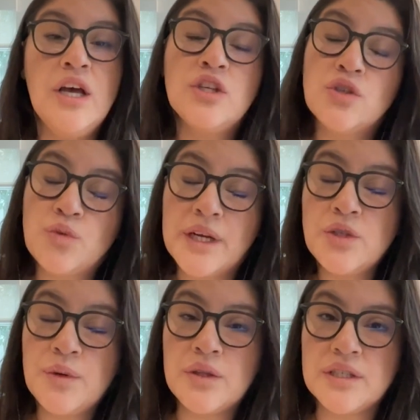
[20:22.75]
So
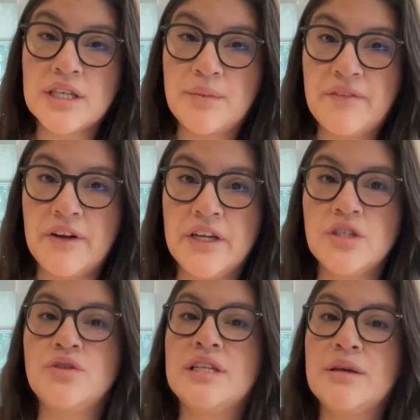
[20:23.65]
2023 is going to be very
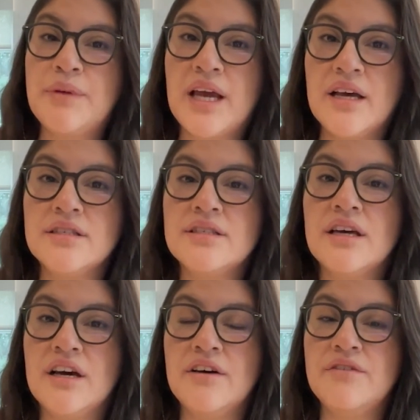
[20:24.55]
interesting because
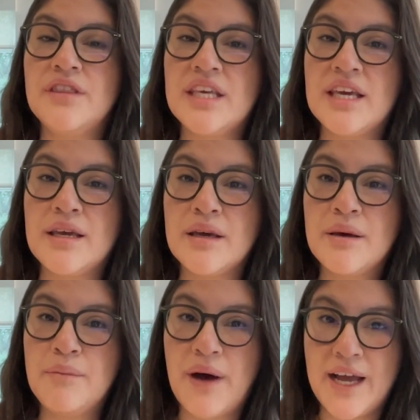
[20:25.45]
of the
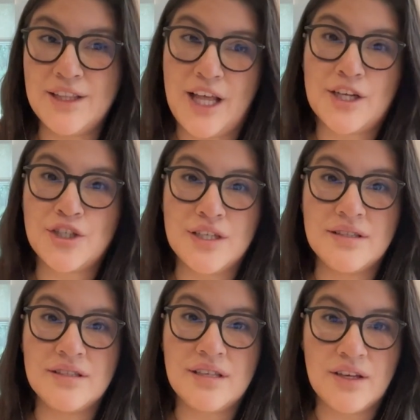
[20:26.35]

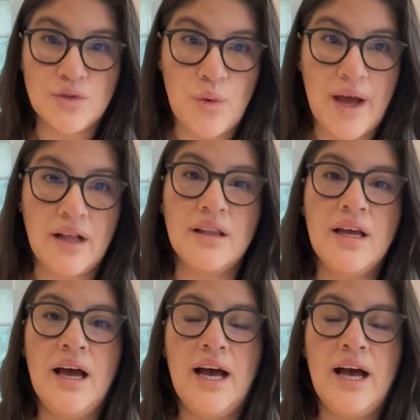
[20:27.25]
by-elections as well.